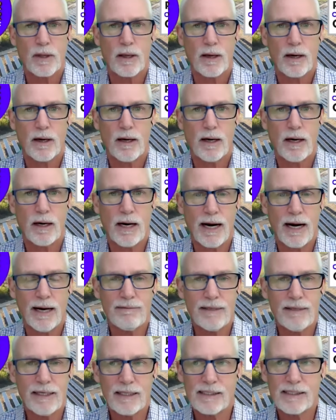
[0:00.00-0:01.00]
I
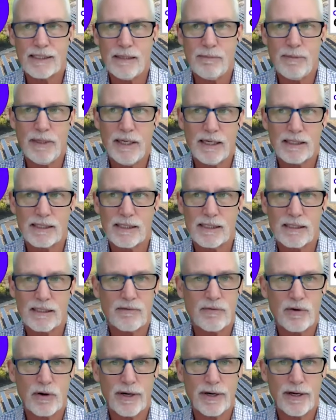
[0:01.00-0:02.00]
think CPS is a
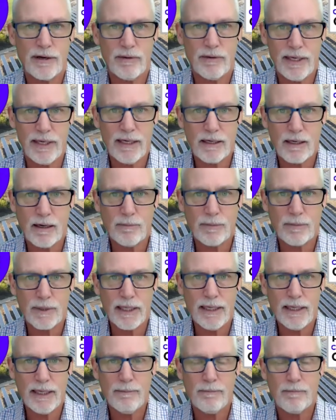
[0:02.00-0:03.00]
very unique
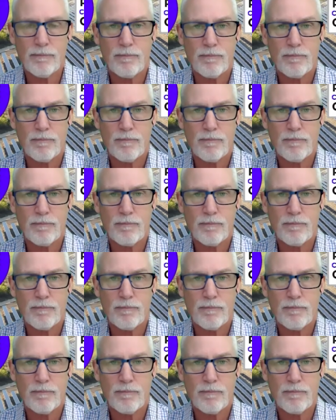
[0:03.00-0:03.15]
company.